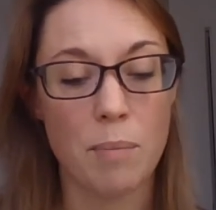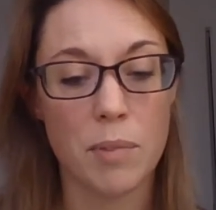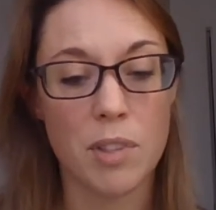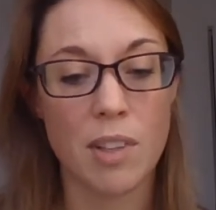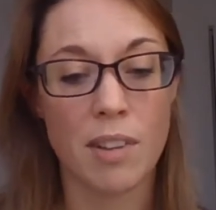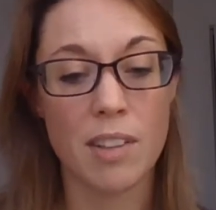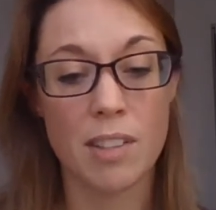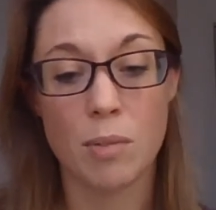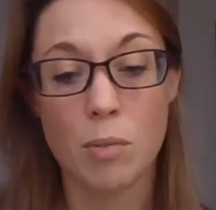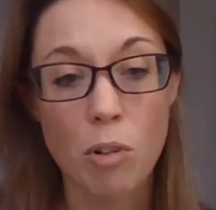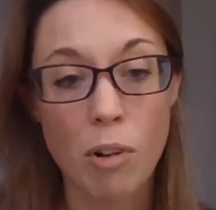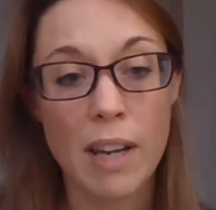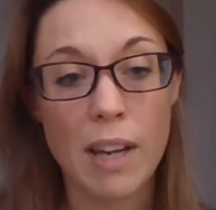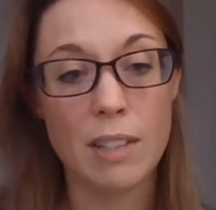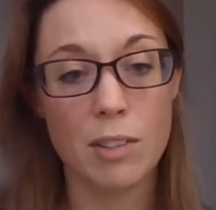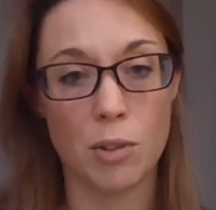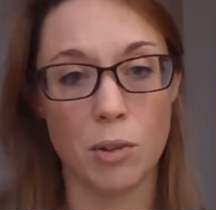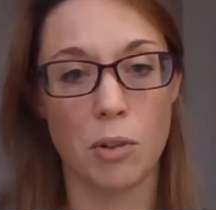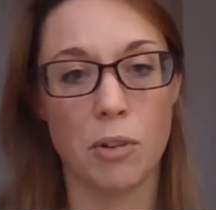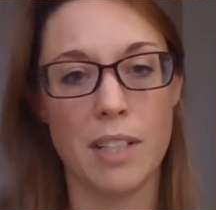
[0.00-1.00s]
So there's some
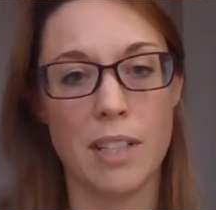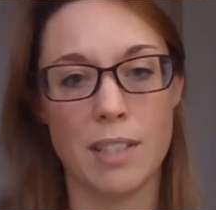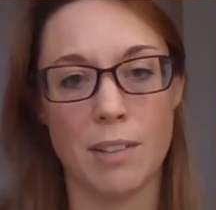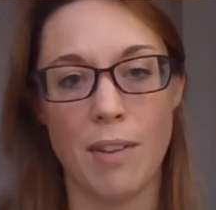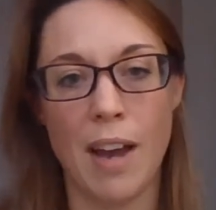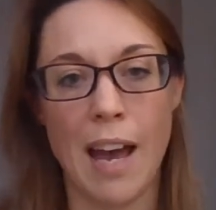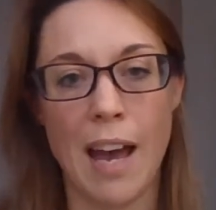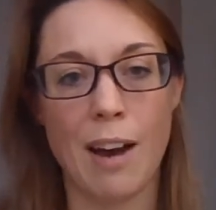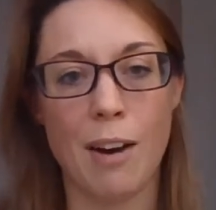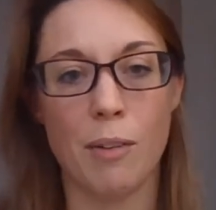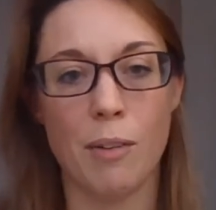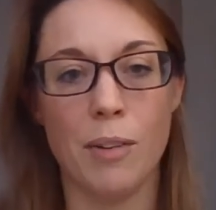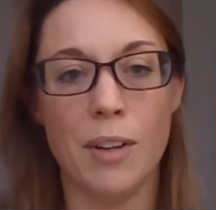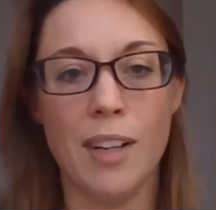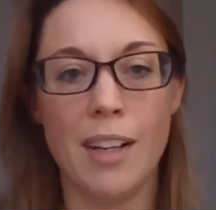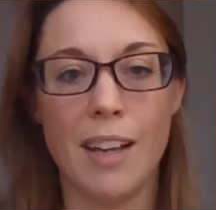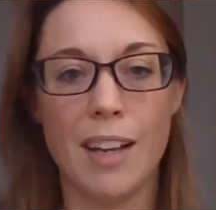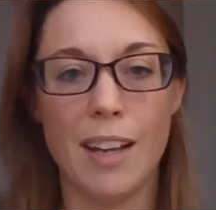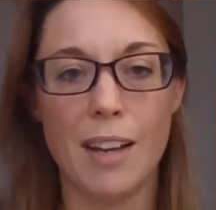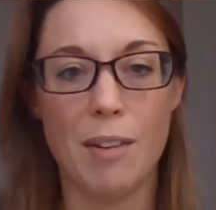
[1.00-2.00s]
great stories of how
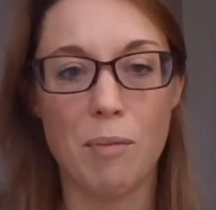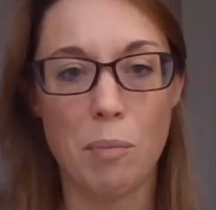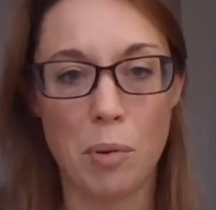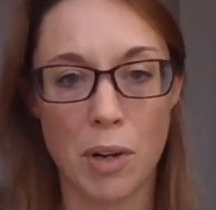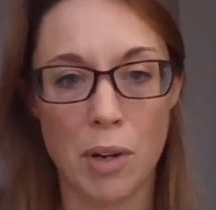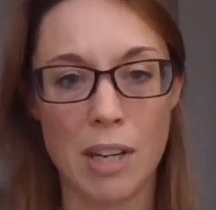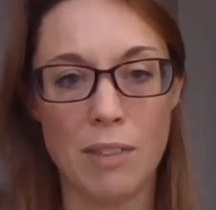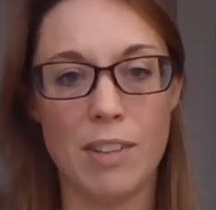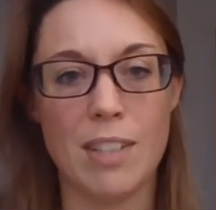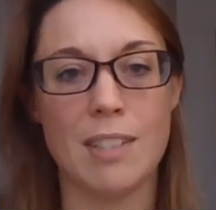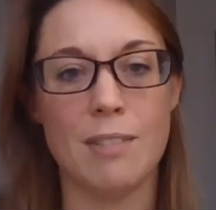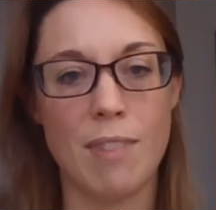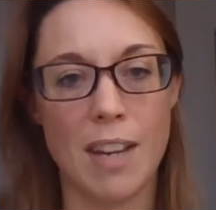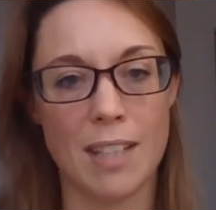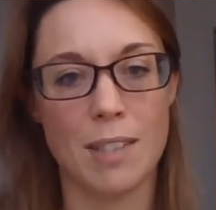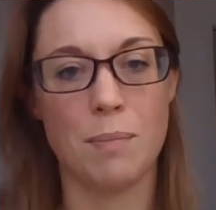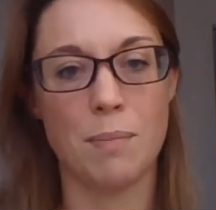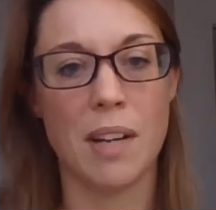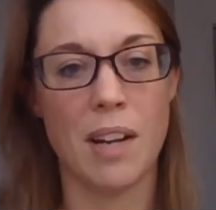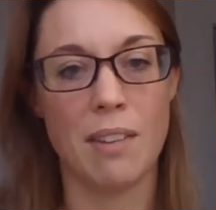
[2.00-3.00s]
previous
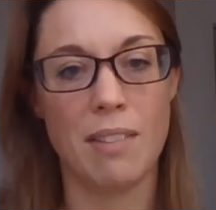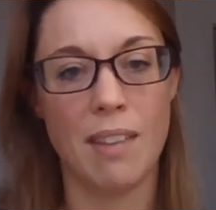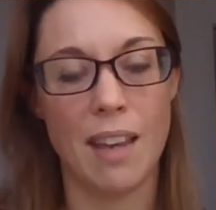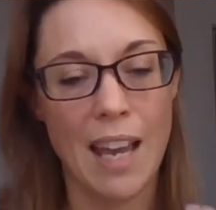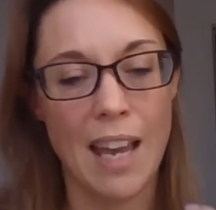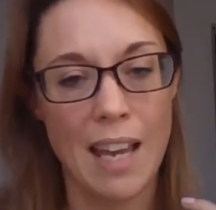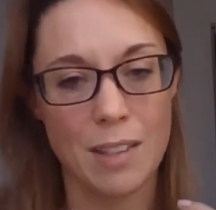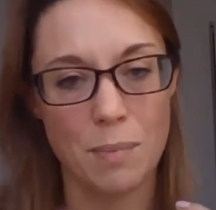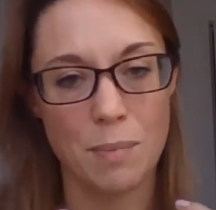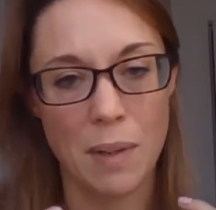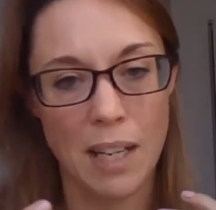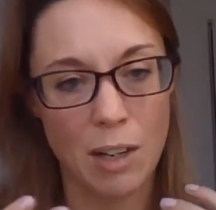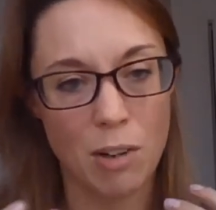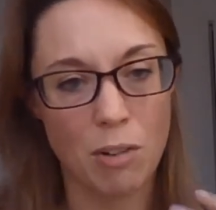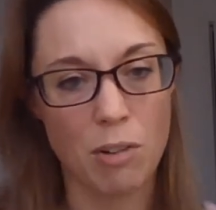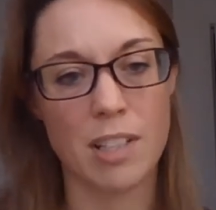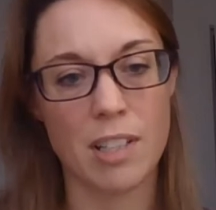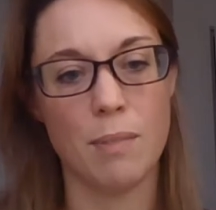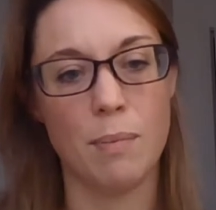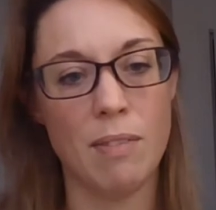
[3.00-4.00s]
investment, I think, has been
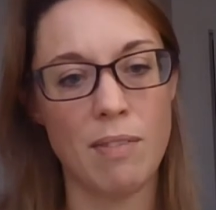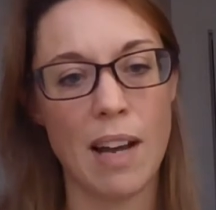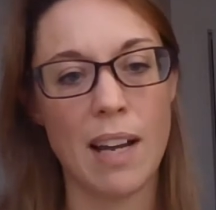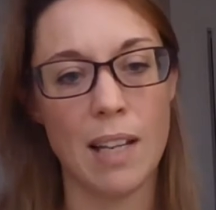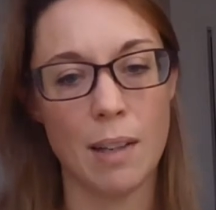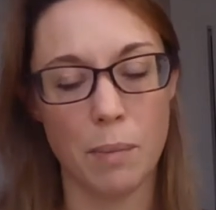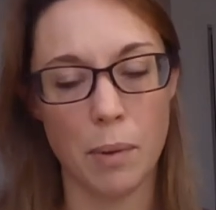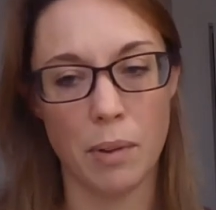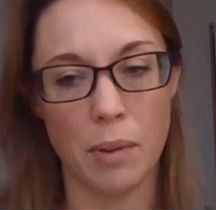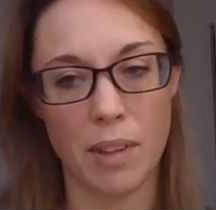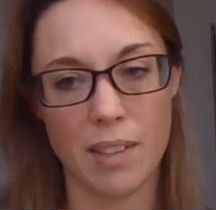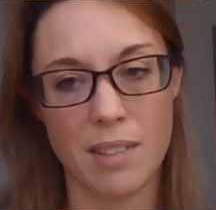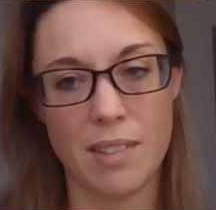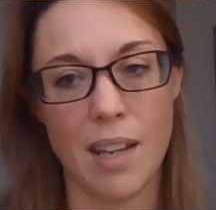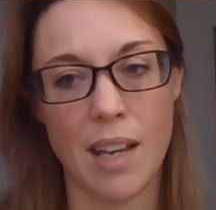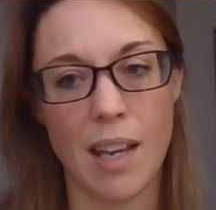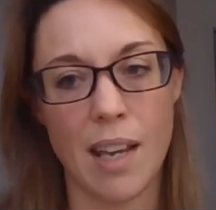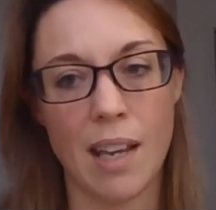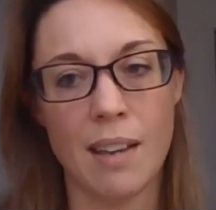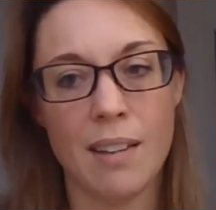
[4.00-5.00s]
incredibly valuable this
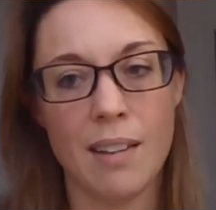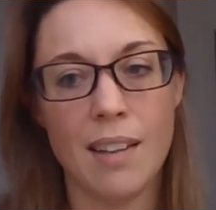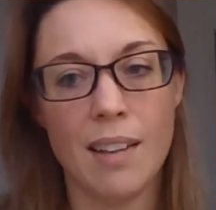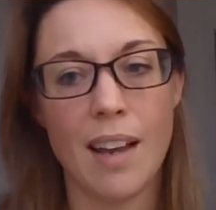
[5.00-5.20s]
year,